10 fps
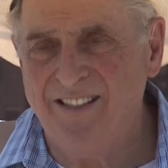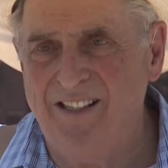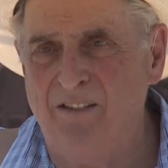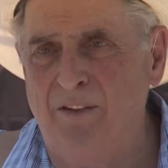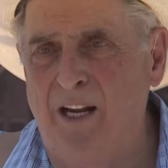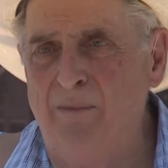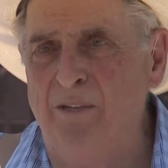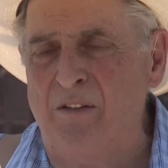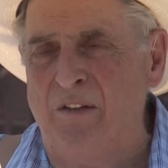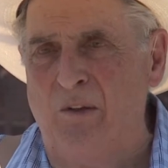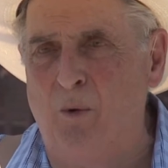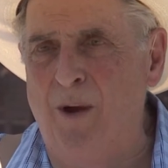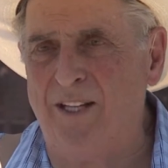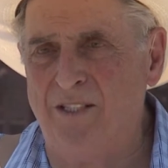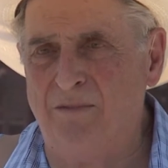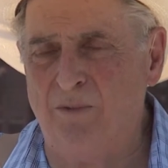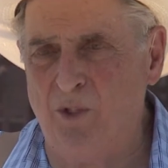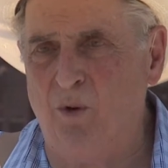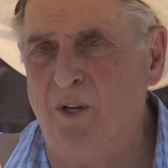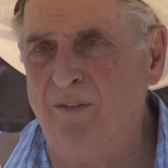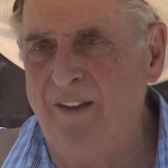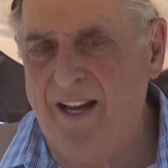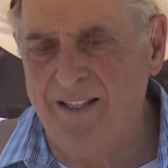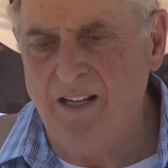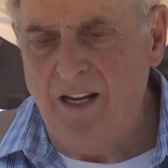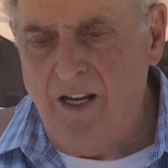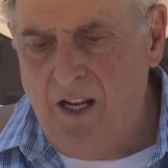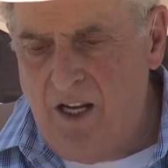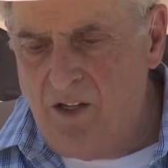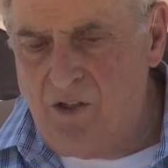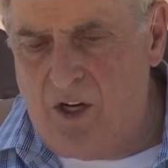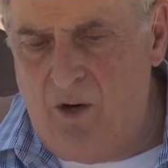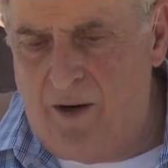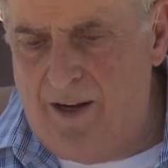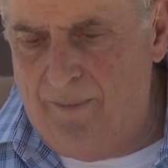The development of the Old West was going fast. So